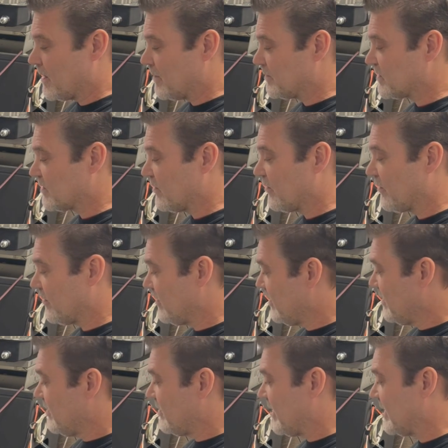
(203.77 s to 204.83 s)
So
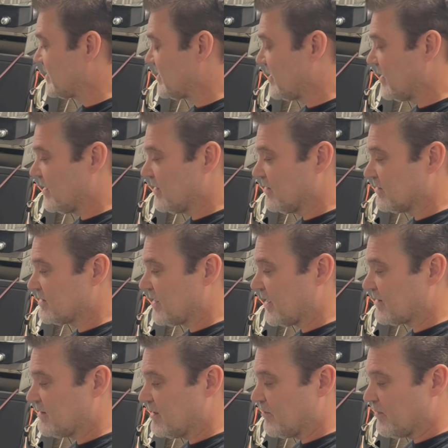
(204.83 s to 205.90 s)
that's a little
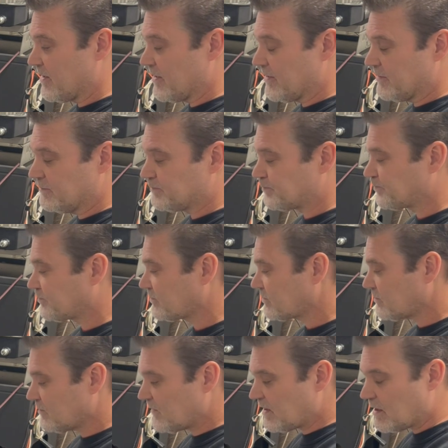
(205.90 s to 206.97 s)
tech tip there.
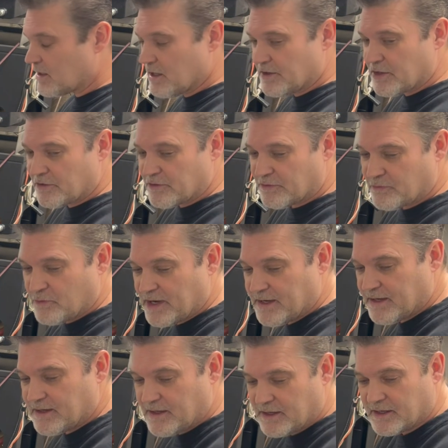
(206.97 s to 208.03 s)
Another
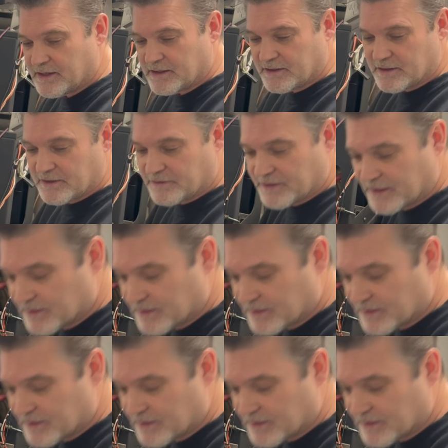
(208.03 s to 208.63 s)
way, a thing